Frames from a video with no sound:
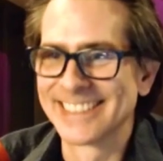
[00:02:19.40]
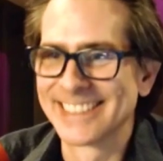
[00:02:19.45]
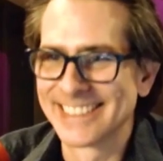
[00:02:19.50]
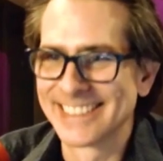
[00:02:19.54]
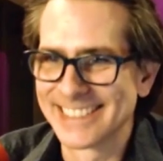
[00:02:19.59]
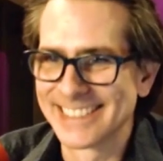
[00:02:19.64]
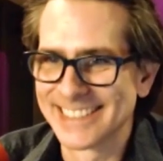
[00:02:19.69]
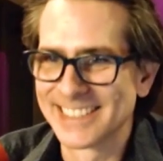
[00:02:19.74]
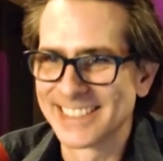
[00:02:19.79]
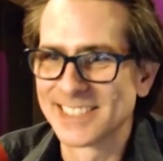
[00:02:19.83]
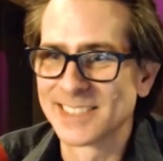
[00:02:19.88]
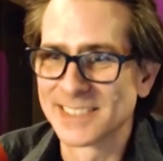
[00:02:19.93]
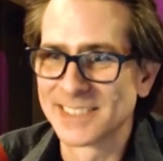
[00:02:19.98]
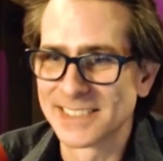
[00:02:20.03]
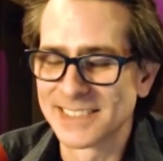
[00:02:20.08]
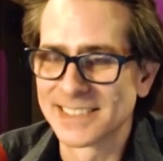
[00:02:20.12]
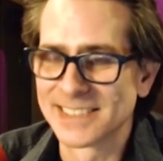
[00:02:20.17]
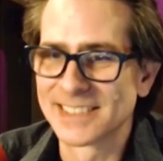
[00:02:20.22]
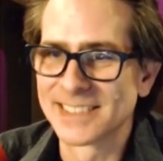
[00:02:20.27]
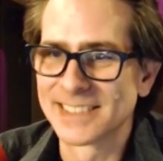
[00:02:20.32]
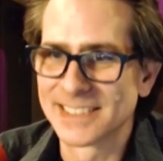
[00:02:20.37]

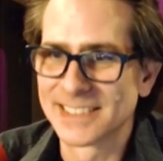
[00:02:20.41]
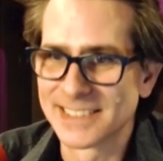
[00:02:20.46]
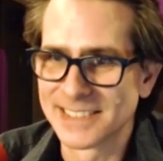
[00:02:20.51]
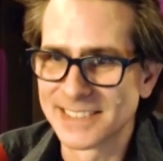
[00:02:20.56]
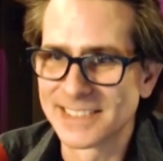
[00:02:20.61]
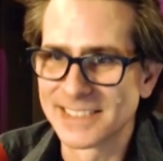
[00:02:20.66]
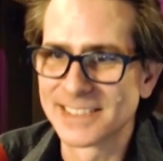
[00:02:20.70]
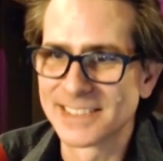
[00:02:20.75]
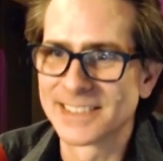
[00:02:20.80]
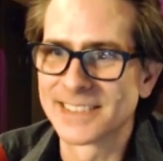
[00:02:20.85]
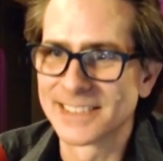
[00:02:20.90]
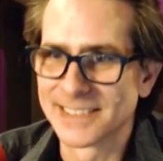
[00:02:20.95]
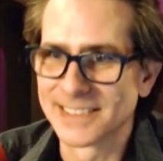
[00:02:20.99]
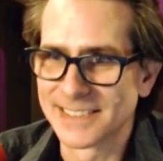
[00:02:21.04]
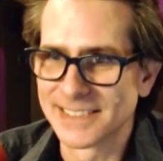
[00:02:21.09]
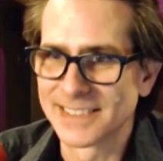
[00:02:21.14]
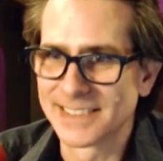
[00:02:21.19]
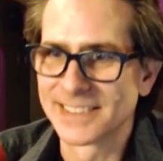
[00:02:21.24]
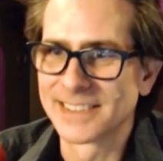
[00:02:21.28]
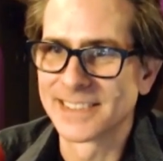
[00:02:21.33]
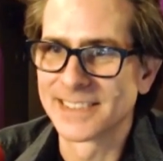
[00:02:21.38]

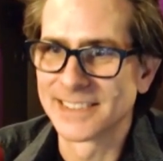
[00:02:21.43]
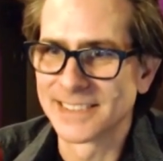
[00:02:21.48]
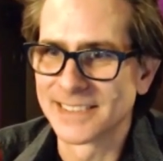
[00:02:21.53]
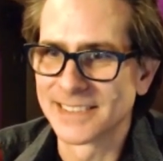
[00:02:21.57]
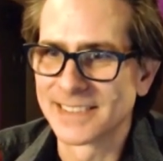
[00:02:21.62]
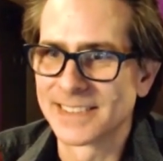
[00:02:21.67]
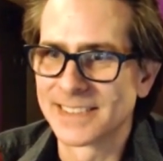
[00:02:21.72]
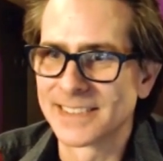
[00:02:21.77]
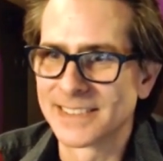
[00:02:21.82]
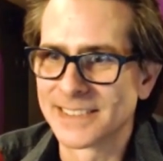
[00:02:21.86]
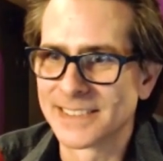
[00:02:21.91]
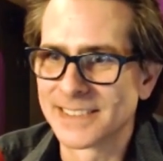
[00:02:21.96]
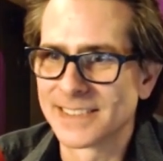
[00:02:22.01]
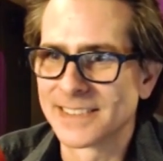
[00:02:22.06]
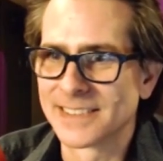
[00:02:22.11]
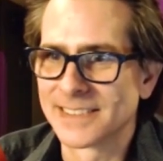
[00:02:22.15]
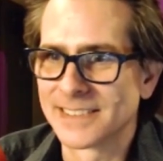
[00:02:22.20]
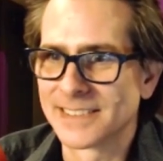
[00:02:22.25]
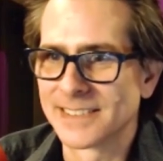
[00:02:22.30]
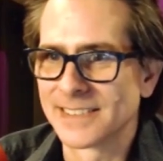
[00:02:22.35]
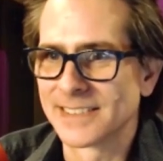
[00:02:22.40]

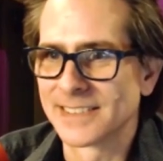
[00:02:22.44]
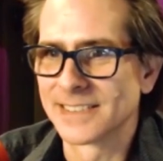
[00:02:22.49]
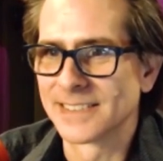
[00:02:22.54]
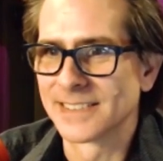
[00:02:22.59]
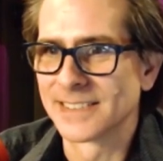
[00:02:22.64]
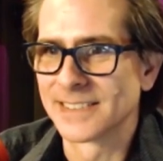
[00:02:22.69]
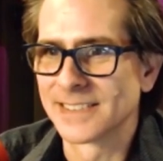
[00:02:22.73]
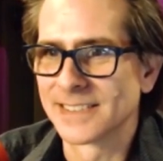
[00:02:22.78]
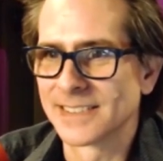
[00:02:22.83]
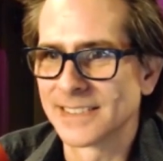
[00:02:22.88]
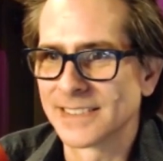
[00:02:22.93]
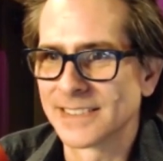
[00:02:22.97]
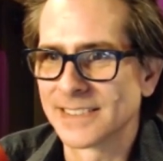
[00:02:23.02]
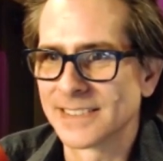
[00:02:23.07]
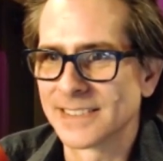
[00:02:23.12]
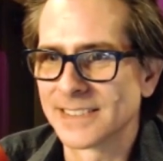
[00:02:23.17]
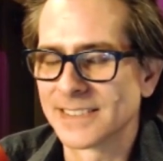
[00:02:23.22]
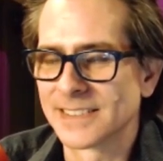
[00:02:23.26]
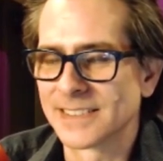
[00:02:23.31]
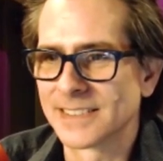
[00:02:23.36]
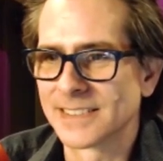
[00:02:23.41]

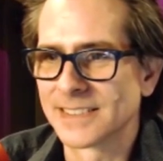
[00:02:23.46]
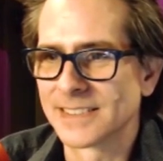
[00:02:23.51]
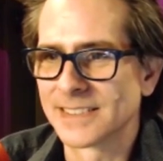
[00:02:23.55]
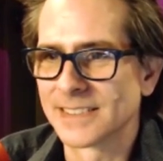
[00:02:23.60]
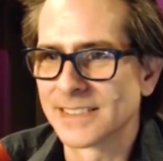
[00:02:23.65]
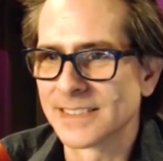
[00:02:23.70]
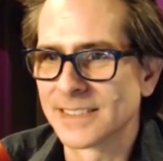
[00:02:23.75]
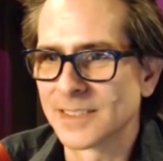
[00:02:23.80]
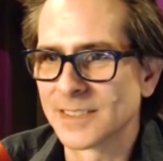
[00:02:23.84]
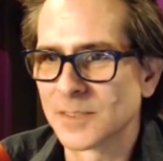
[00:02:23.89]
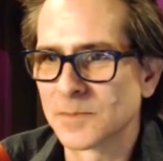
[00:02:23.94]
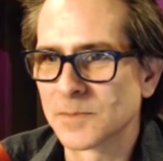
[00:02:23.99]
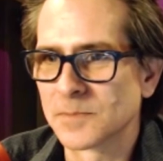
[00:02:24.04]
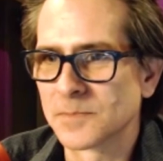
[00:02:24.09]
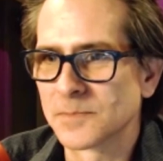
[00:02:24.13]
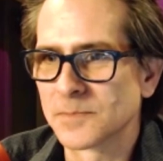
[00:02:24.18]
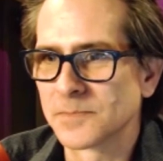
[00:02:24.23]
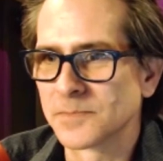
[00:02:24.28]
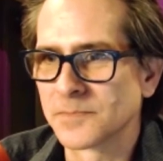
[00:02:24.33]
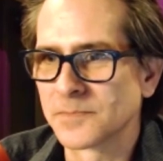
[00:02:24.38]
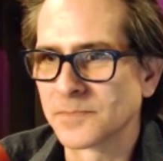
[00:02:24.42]

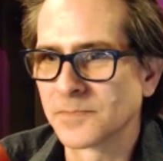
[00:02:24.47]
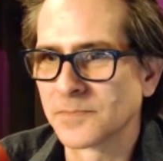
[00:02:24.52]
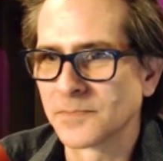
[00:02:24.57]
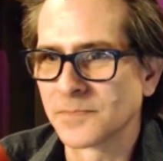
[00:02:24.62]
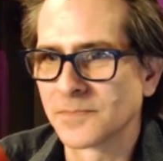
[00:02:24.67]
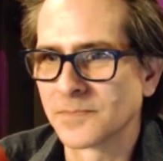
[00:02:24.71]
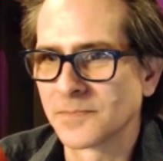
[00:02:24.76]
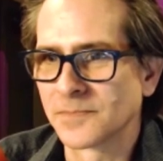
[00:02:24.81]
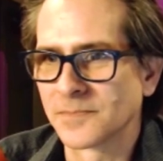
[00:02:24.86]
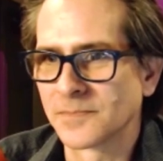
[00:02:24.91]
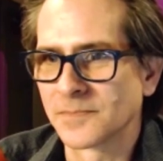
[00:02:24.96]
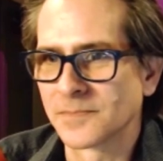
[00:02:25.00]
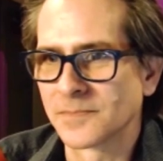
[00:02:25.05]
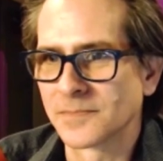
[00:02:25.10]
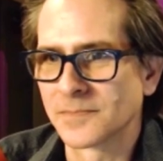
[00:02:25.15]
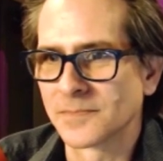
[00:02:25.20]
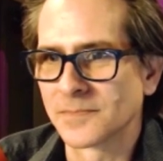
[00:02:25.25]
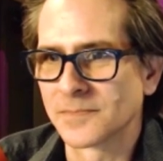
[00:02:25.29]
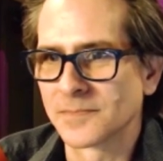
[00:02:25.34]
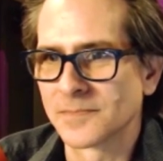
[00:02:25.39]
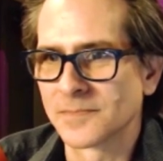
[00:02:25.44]

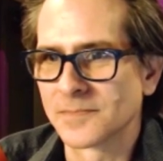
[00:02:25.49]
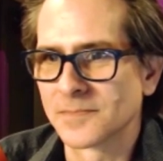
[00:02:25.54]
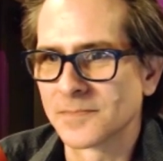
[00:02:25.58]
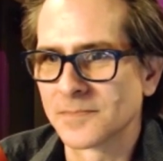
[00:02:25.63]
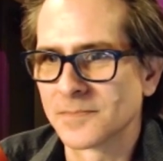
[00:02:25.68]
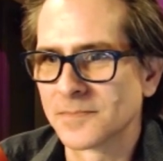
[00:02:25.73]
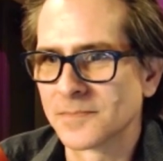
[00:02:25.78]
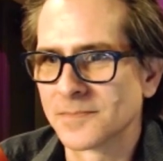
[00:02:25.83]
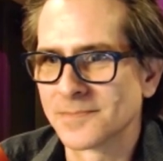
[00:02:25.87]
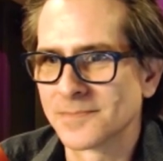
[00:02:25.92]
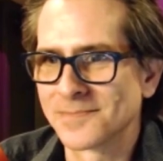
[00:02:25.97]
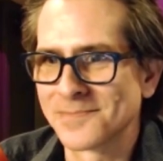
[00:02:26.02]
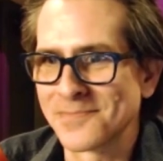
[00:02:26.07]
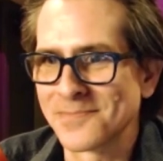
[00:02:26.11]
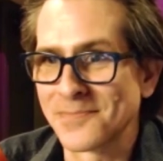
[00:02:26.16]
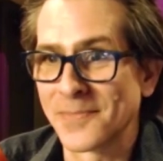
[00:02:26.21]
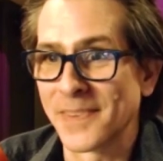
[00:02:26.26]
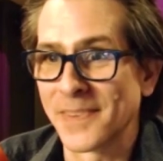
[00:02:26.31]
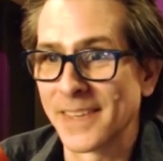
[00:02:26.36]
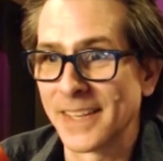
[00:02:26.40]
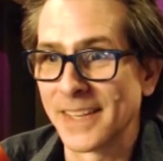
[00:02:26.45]

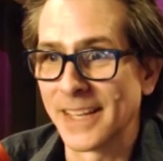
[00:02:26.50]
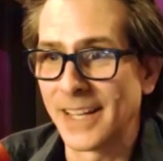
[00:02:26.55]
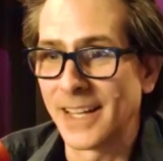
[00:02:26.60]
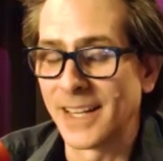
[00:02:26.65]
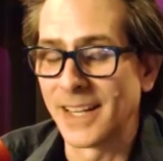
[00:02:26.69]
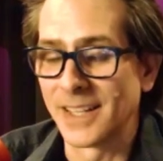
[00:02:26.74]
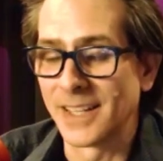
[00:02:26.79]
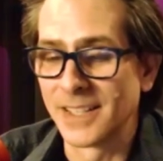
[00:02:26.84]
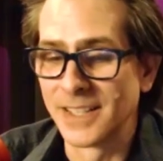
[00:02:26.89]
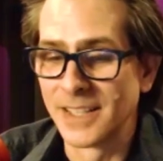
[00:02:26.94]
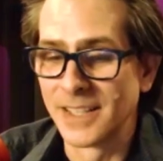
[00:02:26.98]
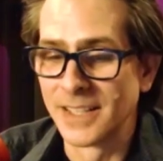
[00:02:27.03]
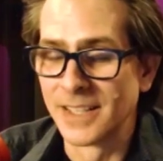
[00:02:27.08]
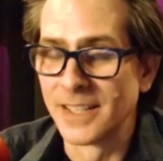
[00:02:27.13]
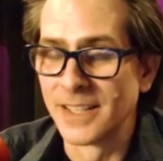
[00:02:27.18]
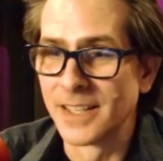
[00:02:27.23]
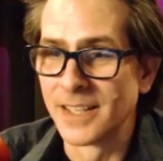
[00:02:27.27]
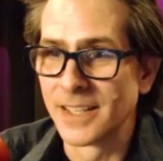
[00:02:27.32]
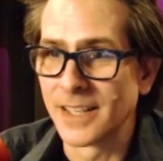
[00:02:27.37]
The person shown says nothing.